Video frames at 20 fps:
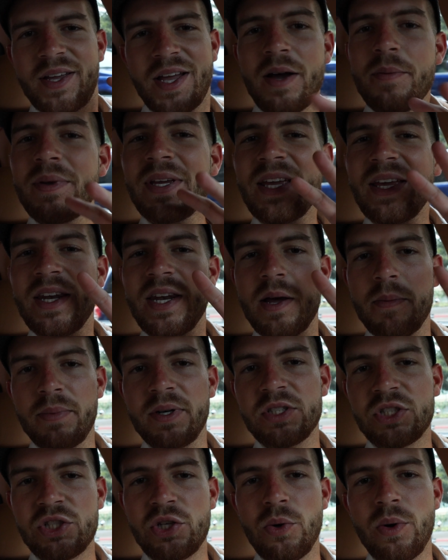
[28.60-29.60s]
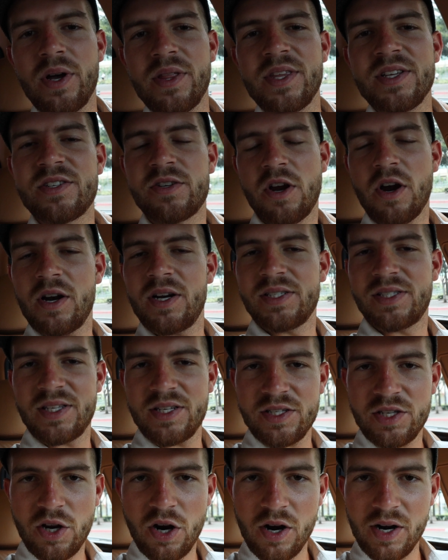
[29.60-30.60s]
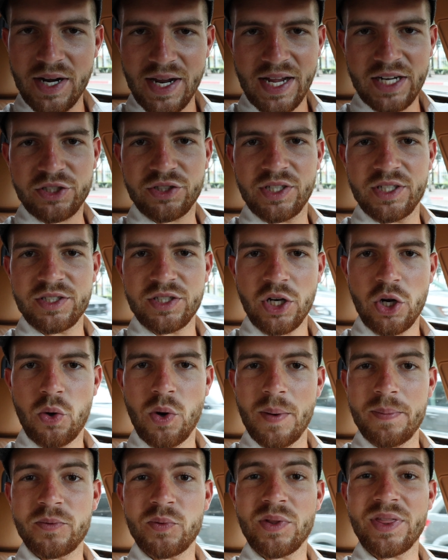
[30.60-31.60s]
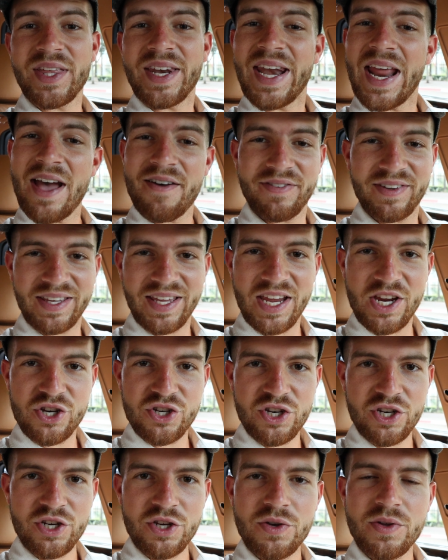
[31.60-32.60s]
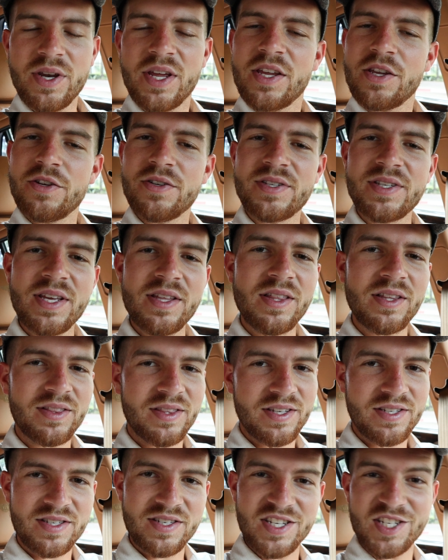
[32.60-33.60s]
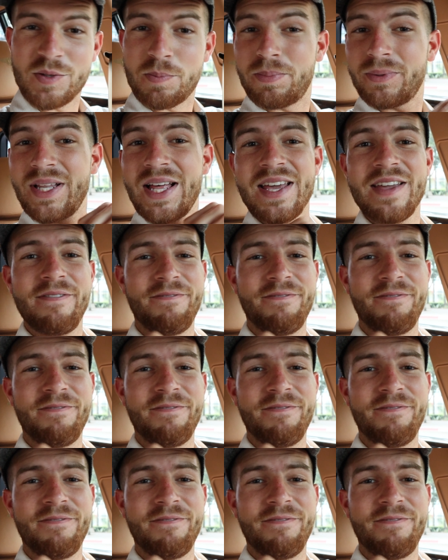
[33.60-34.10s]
Coming in number 2 on this car is actually is equipped with a navigation unit. You see that this display